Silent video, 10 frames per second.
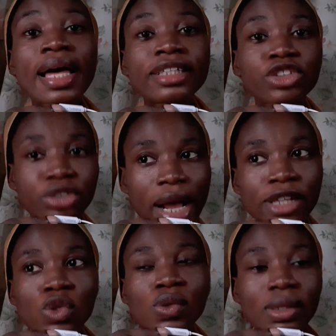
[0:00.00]
trying
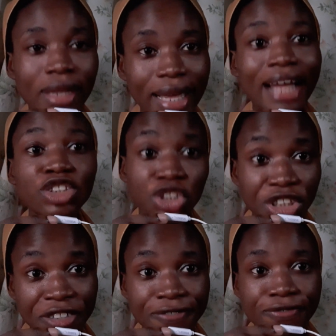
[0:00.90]
to
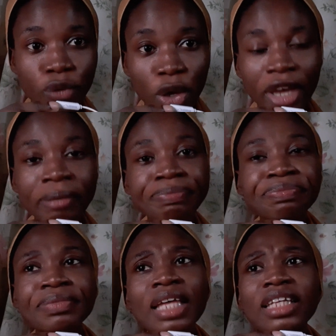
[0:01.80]
achieve? Okay,
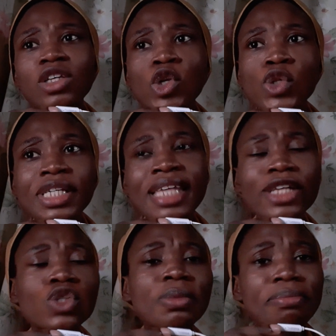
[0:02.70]
then also it has
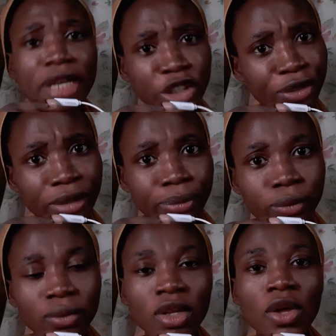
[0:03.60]
to be measurable.
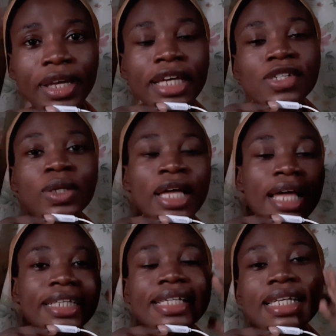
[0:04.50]
Okay, so
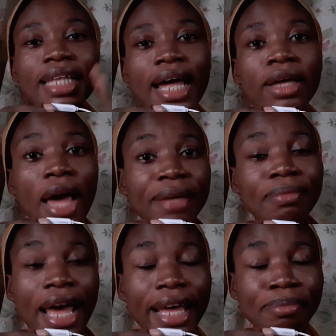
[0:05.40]
let's say that
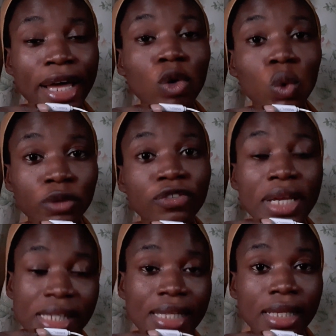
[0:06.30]
my goal, for
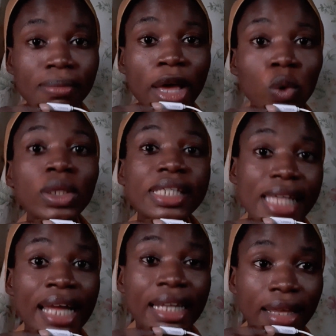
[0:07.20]
instance, my goal is
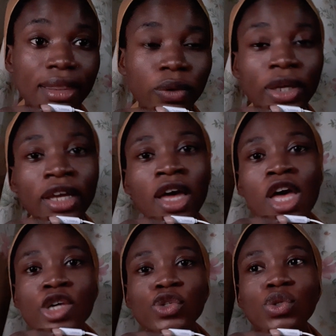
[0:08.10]
a length. Okay,
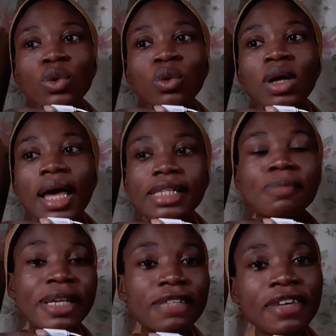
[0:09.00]
so
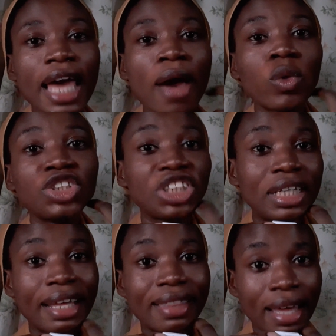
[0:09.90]
specific, I want chin
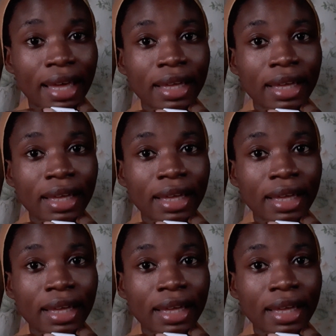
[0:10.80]
length hair.